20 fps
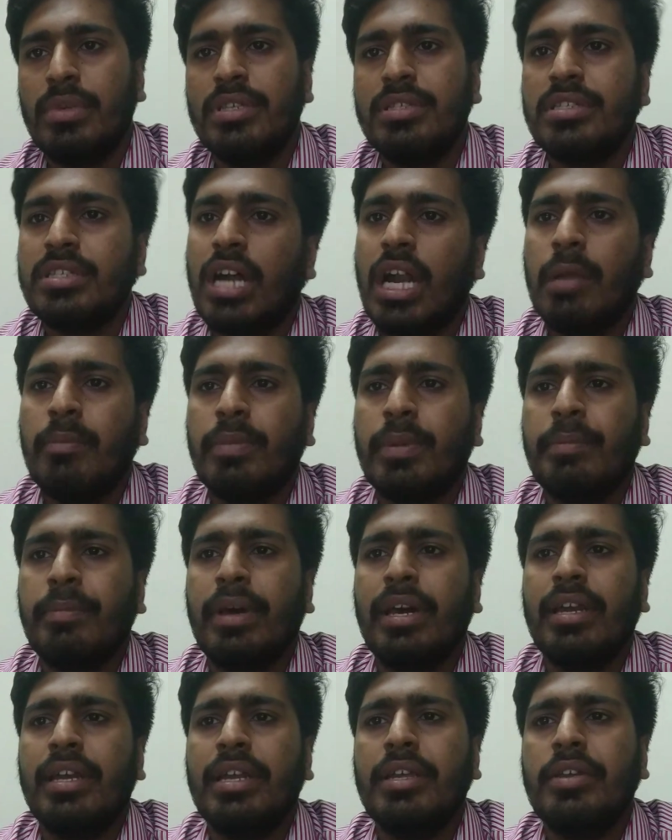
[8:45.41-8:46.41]
Start
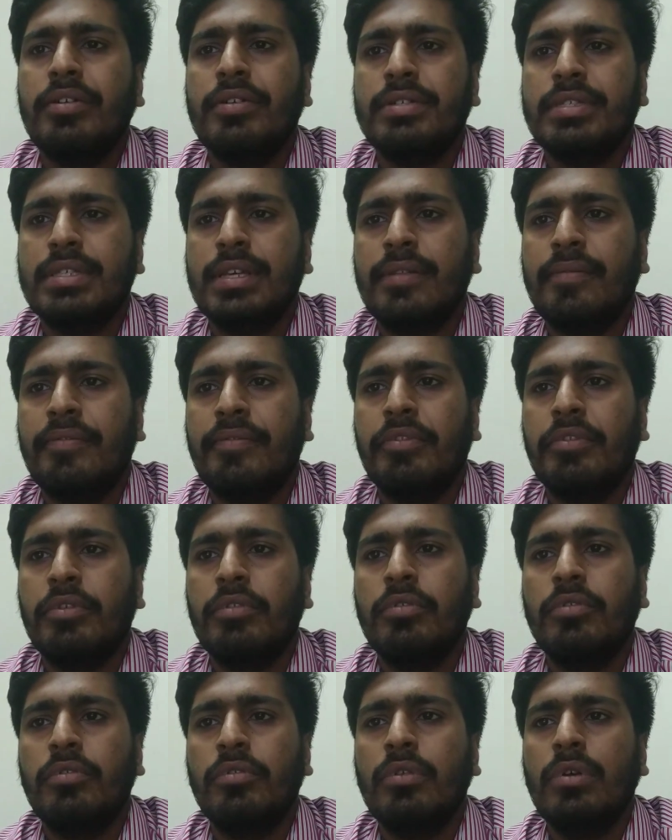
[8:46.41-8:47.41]
preparing yourself
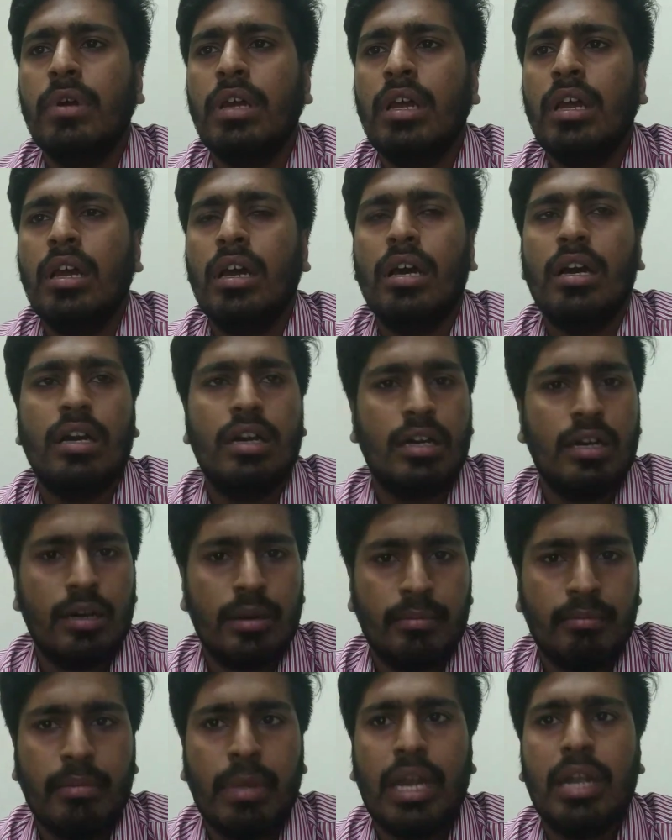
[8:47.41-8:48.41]
through
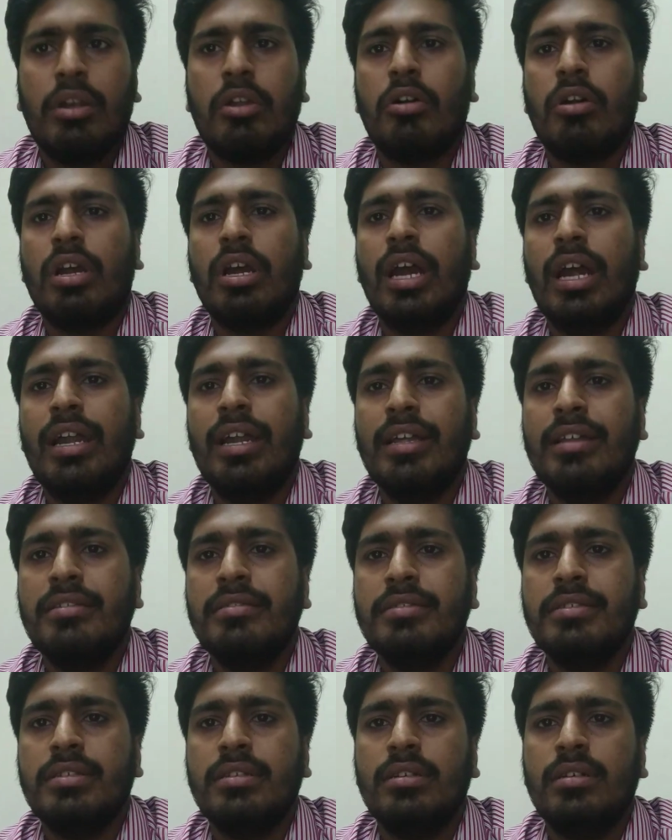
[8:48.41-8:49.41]
mentor
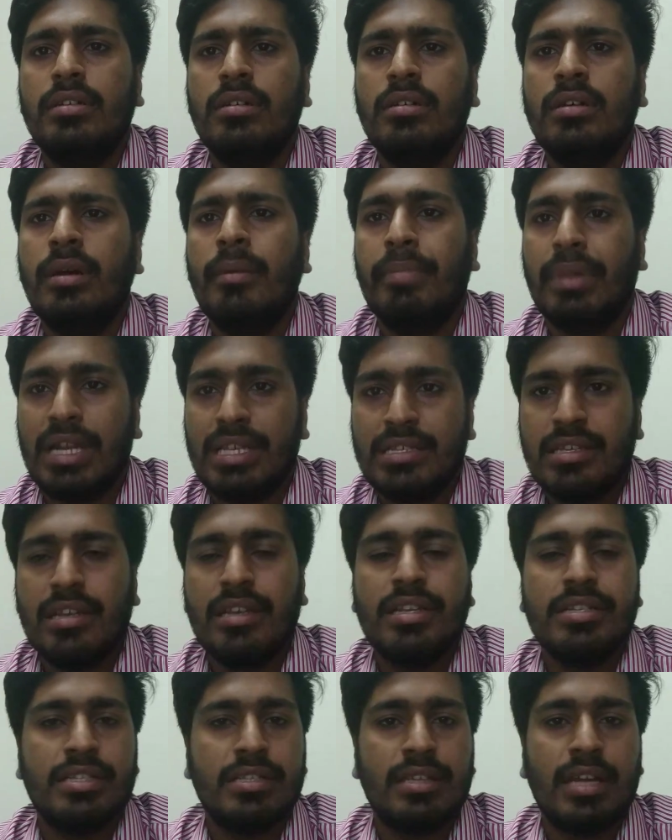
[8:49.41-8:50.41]
guidance,
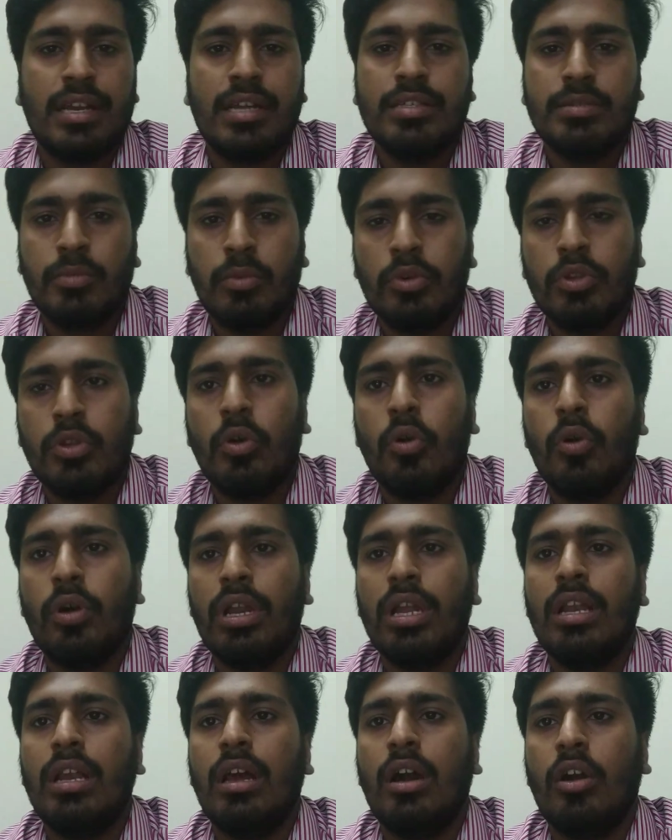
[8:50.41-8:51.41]
presentation, that is both
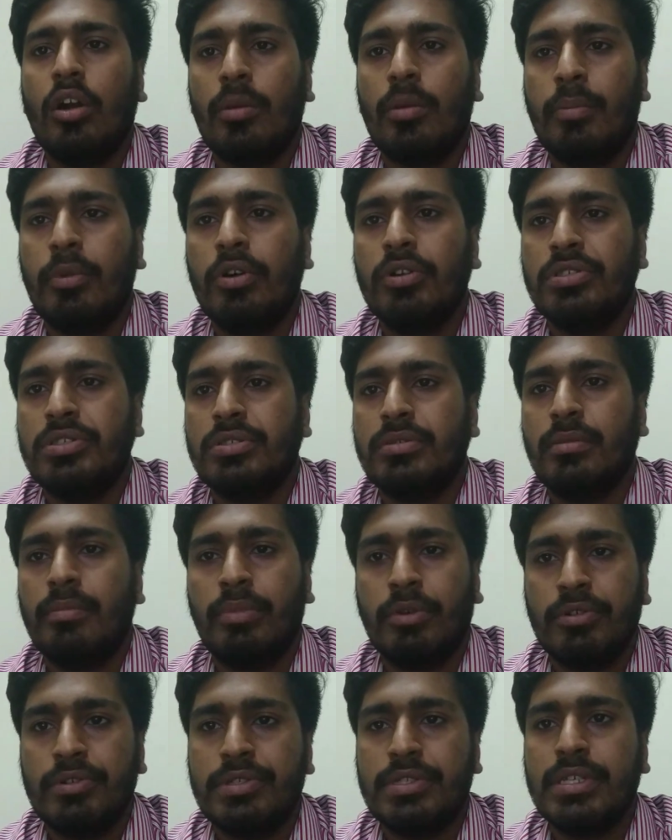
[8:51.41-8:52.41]
oral or
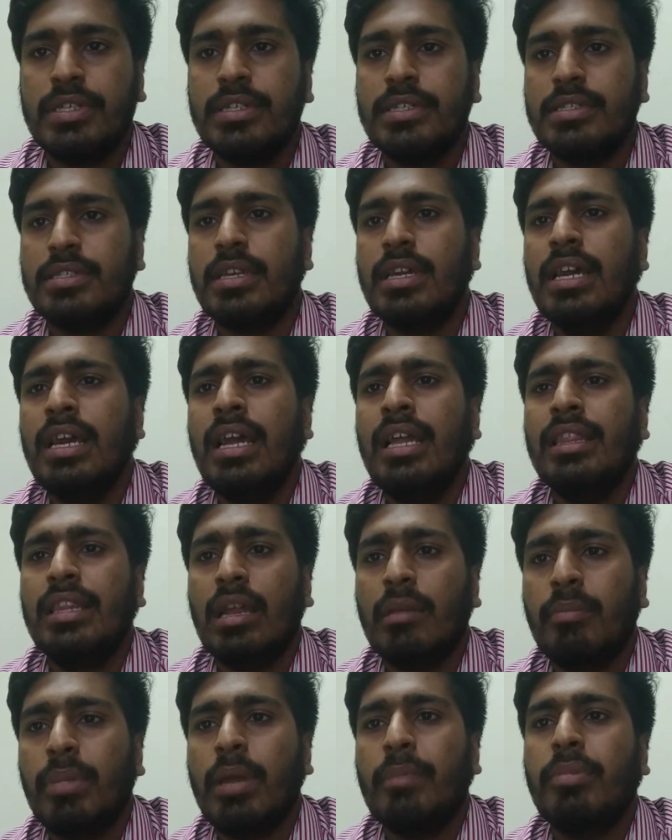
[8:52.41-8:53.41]
posters,
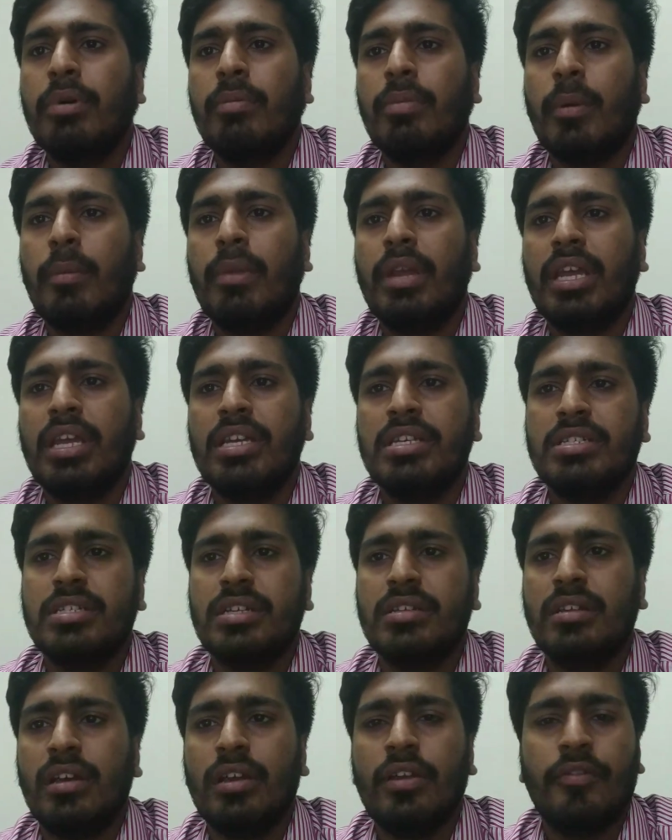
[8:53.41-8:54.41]
then paper
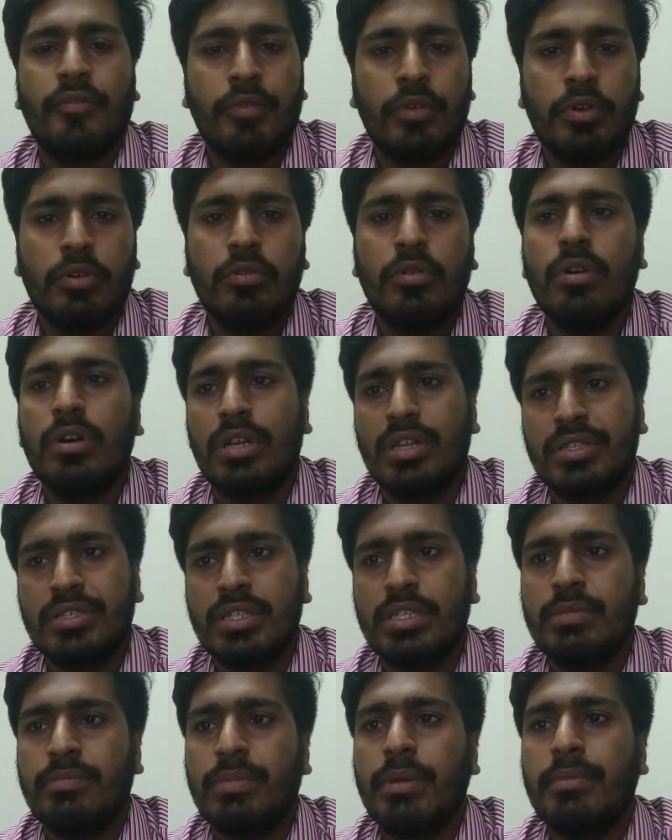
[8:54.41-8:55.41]
publication, review
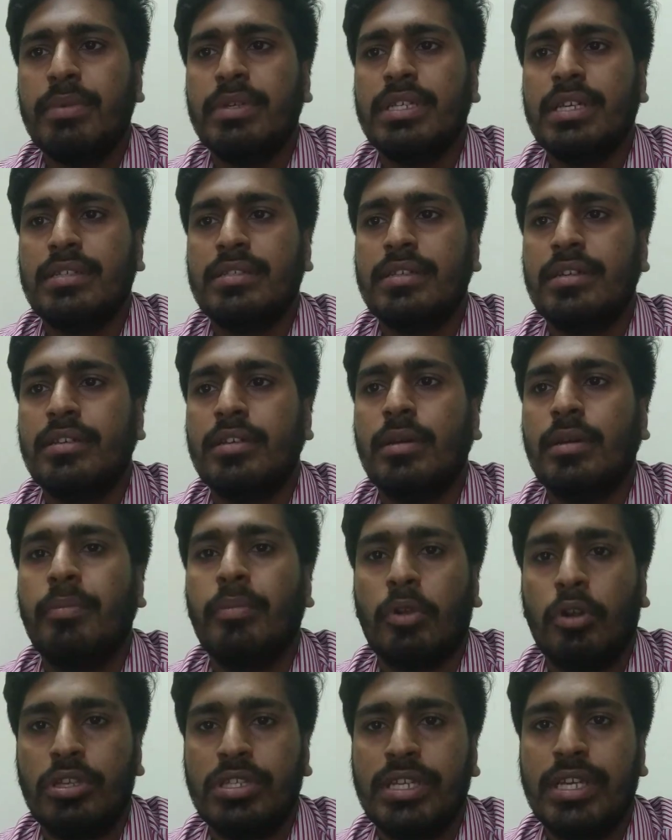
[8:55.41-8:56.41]
research papers, etc.,
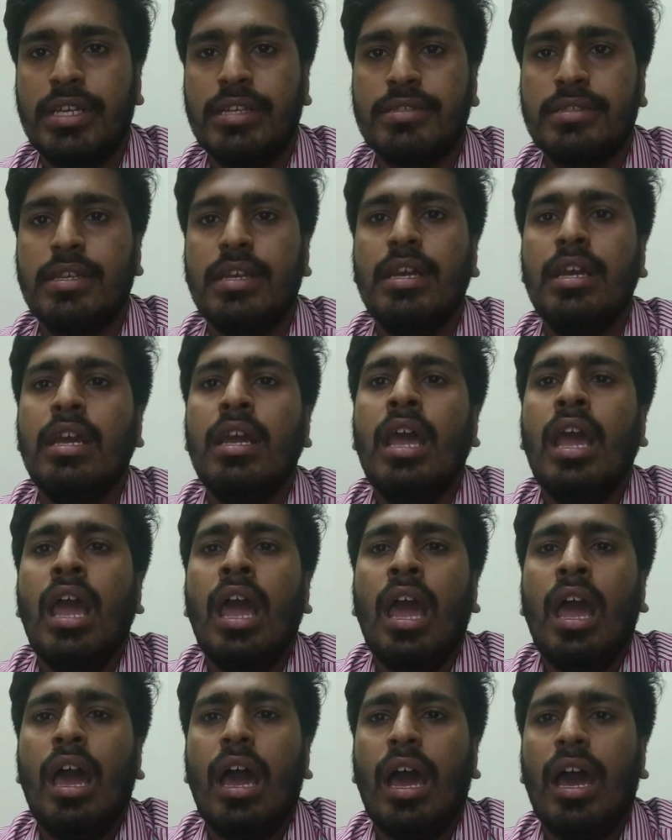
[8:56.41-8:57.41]
projects,
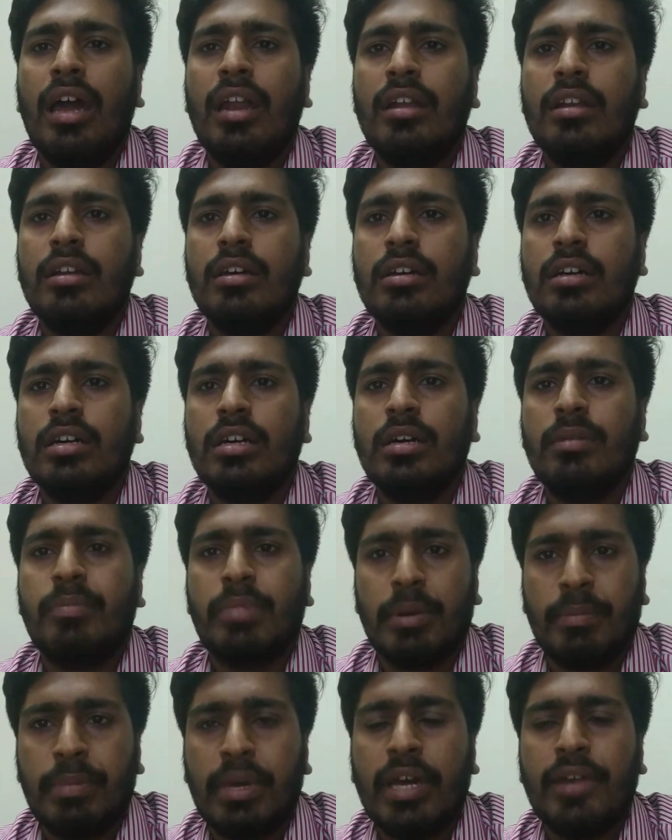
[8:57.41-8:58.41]
and
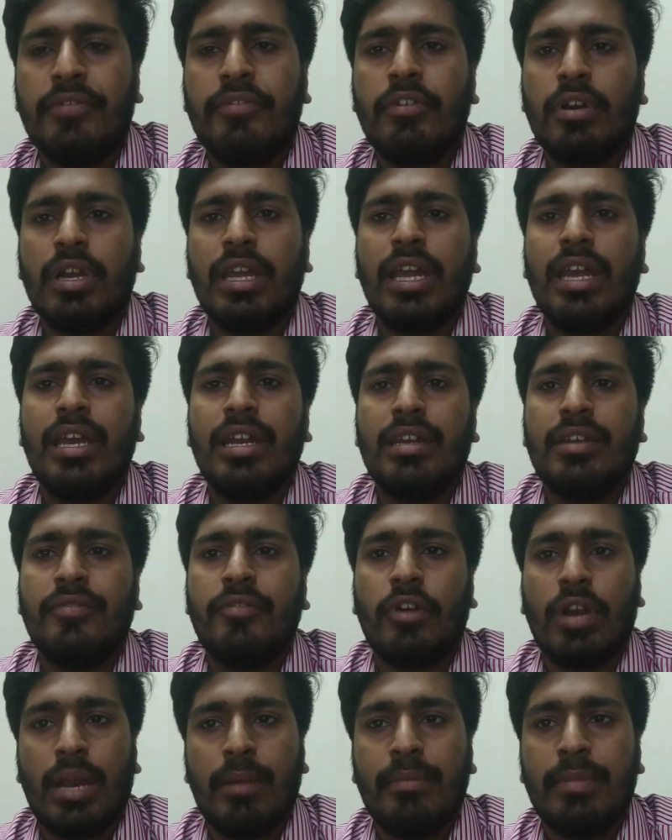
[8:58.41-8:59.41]
prepare for GATE
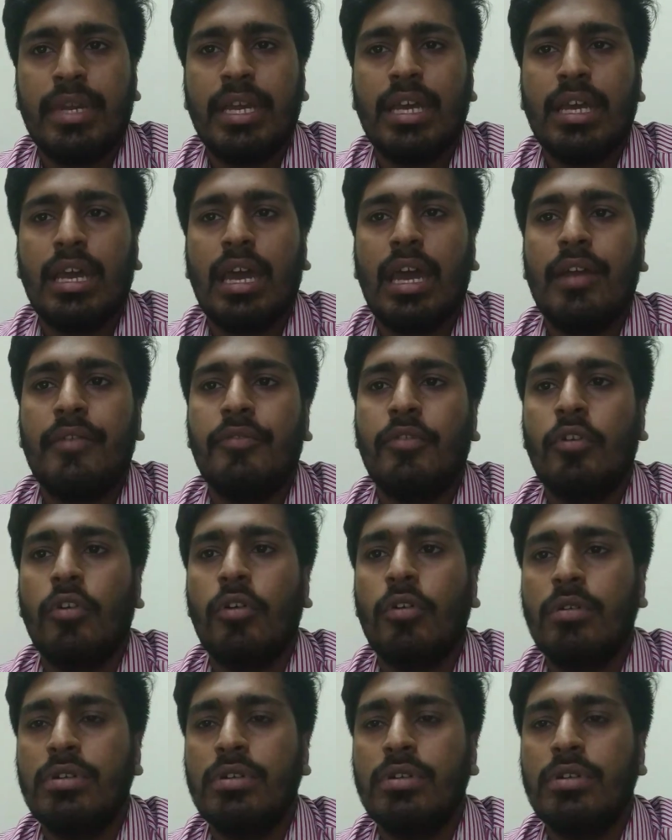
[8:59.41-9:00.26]
for MTech and for